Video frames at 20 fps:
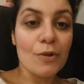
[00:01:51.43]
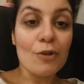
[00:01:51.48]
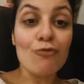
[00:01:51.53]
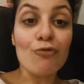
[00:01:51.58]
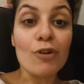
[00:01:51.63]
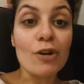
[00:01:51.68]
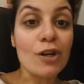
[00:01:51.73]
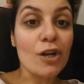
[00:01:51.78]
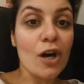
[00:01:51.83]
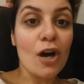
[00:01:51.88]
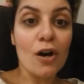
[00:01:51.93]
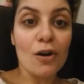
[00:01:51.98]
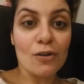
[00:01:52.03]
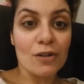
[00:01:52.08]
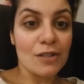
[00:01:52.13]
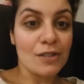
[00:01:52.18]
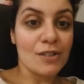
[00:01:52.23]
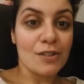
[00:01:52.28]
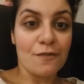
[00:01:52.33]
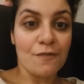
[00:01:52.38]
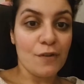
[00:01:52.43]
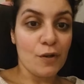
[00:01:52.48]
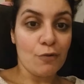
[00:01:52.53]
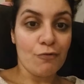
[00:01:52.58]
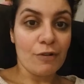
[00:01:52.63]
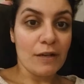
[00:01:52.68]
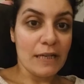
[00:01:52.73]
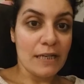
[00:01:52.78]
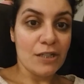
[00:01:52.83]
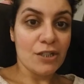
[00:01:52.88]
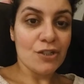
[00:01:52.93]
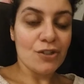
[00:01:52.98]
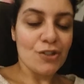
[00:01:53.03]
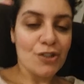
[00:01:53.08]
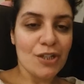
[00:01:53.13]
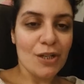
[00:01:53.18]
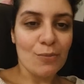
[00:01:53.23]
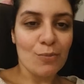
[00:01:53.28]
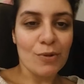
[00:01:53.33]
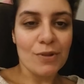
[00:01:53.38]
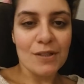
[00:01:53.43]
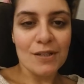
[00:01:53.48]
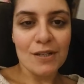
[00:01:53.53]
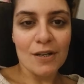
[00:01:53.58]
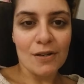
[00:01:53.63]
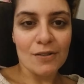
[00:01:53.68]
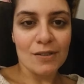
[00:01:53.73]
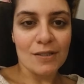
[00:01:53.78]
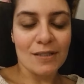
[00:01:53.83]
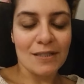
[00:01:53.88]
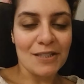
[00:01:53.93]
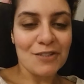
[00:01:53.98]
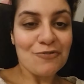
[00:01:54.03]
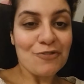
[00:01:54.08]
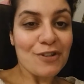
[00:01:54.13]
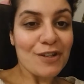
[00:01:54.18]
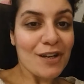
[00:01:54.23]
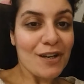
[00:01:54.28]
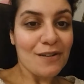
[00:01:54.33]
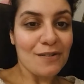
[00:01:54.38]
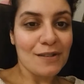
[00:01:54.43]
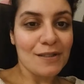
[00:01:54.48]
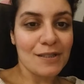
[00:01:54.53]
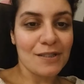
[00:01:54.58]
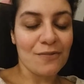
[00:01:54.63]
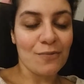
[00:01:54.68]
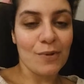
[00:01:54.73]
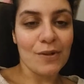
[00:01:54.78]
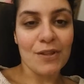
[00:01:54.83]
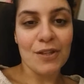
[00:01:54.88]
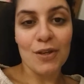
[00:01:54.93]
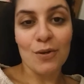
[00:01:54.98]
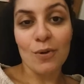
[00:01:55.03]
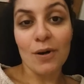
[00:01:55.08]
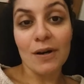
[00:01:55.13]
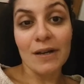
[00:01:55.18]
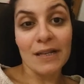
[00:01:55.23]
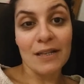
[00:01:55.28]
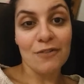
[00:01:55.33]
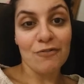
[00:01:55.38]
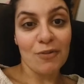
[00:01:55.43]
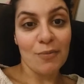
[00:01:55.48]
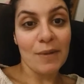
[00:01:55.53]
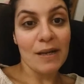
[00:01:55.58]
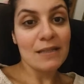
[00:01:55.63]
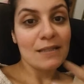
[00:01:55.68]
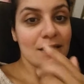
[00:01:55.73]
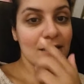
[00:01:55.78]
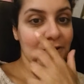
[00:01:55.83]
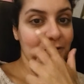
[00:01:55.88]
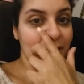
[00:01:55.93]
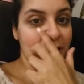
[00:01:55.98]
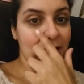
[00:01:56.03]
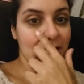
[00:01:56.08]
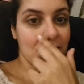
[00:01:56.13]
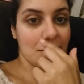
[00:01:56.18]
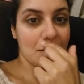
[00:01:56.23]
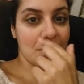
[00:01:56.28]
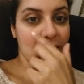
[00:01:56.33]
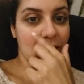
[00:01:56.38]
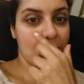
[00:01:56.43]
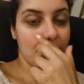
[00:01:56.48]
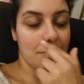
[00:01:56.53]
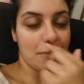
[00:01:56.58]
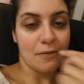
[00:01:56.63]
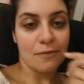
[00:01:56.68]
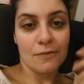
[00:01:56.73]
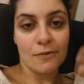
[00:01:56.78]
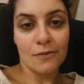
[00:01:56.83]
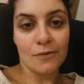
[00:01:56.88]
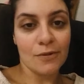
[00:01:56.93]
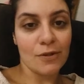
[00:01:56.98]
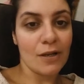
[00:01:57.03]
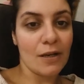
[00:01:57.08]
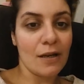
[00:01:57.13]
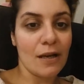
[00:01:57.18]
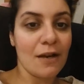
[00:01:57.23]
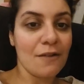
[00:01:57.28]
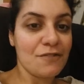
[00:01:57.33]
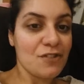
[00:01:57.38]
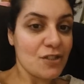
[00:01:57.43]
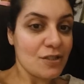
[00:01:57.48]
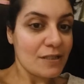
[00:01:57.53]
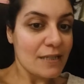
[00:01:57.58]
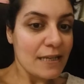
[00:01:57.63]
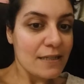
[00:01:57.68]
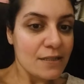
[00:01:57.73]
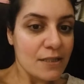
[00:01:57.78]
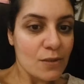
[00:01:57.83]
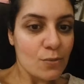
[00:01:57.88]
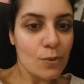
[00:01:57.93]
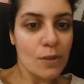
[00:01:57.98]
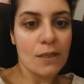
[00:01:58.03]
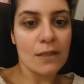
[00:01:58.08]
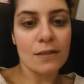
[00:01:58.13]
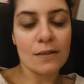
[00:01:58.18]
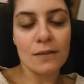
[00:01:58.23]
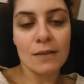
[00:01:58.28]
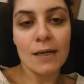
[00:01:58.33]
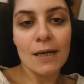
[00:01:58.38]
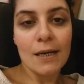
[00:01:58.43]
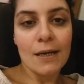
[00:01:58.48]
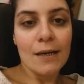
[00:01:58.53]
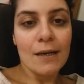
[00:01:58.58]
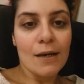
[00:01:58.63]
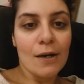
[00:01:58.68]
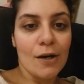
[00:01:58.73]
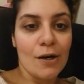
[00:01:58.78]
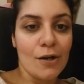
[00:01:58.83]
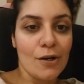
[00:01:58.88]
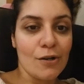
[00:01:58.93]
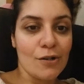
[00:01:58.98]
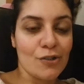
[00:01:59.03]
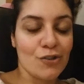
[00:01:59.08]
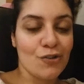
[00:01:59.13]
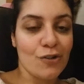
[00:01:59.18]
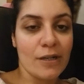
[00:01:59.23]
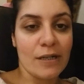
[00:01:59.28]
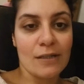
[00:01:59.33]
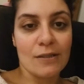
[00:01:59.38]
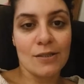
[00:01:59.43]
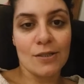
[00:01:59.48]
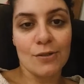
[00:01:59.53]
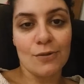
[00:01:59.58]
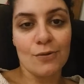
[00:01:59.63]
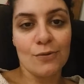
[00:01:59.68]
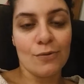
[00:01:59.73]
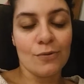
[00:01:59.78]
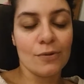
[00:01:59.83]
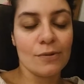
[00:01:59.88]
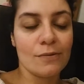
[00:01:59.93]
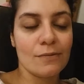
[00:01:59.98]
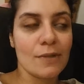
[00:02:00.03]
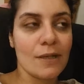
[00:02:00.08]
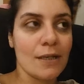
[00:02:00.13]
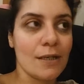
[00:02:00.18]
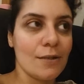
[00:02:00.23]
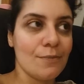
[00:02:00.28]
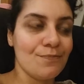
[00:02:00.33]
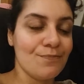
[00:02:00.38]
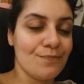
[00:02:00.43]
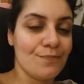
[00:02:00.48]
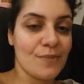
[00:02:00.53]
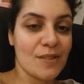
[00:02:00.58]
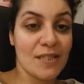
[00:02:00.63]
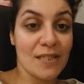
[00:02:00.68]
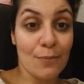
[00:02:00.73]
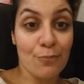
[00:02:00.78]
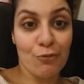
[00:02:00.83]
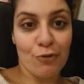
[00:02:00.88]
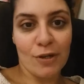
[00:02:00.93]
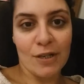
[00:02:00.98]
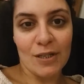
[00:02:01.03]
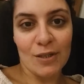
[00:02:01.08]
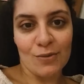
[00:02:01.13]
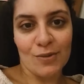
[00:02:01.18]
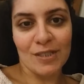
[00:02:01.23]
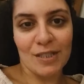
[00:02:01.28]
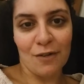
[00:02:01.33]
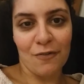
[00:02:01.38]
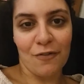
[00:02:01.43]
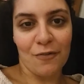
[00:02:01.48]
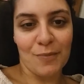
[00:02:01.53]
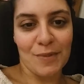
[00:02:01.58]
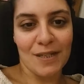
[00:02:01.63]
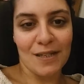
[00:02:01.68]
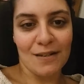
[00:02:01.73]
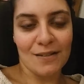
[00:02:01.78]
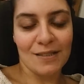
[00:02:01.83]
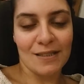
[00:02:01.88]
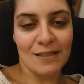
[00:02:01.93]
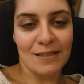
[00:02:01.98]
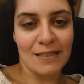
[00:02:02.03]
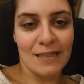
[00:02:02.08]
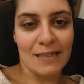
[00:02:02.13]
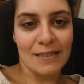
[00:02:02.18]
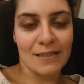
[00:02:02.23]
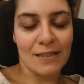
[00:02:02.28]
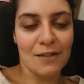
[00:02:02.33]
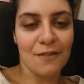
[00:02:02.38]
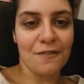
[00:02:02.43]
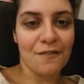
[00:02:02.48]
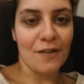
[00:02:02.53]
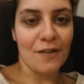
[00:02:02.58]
Regardless of your relationship with the narcissist, regardless of whether you are in a romantic relationship, or have just ended one, are trying to separate yourself from a narcissist and are